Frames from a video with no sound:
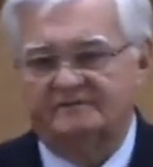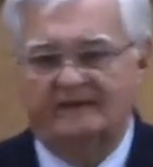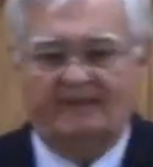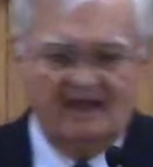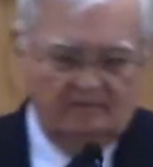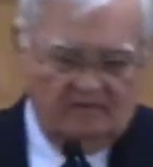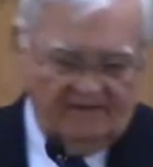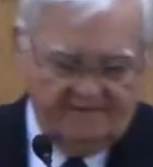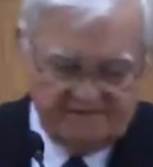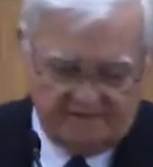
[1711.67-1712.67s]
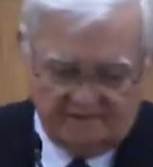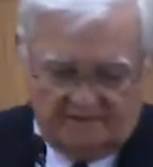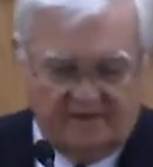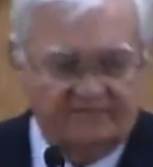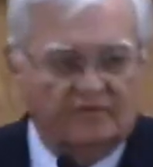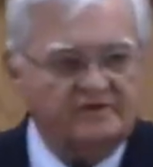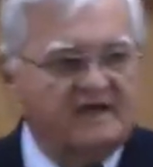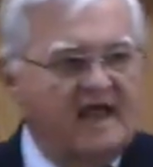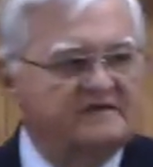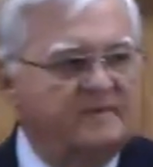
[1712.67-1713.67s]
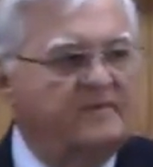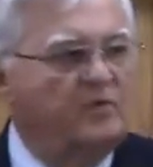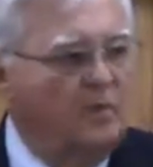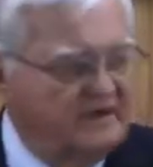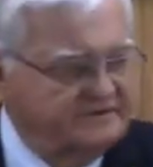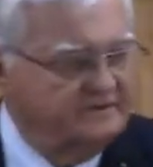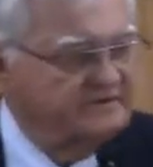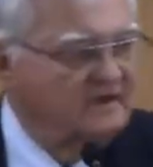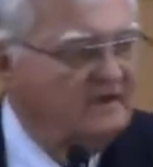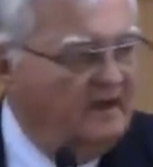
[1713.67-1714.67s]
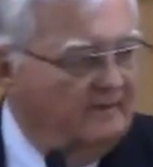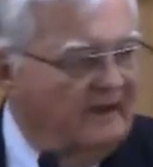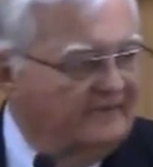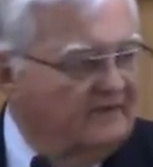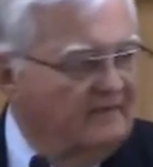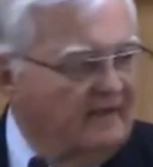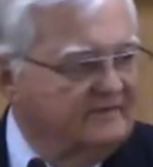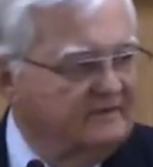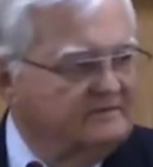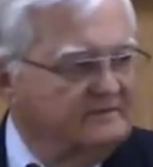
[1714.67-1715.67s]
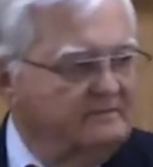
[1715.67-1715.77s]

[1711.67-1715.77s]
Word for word: And by the way, there's authority for us to ask people questions about their baptism.